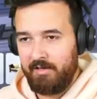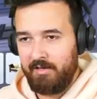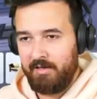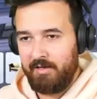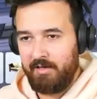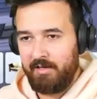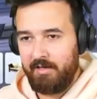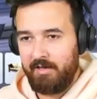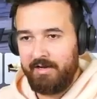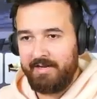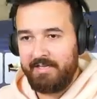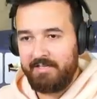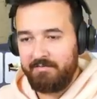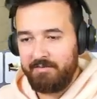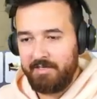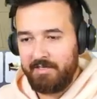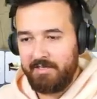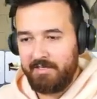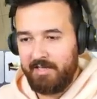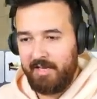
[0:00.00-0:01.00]
Uh, I guess
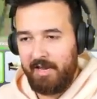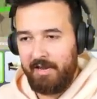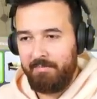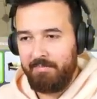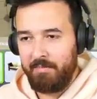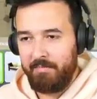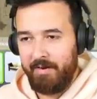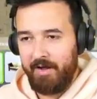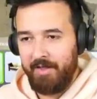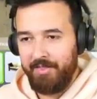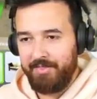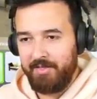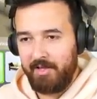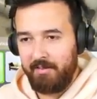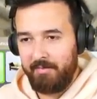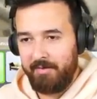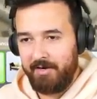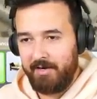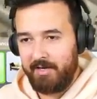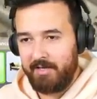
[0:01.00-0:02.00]
we can keep the
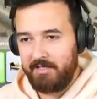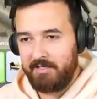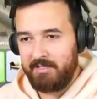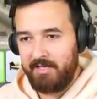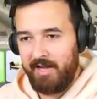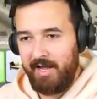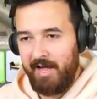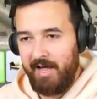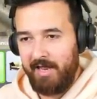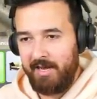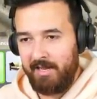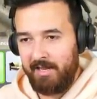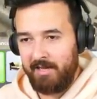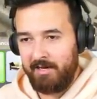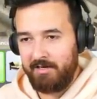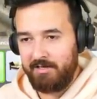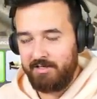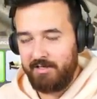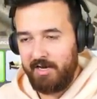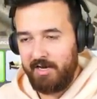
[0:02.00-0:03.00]
bathtub and I can just add in a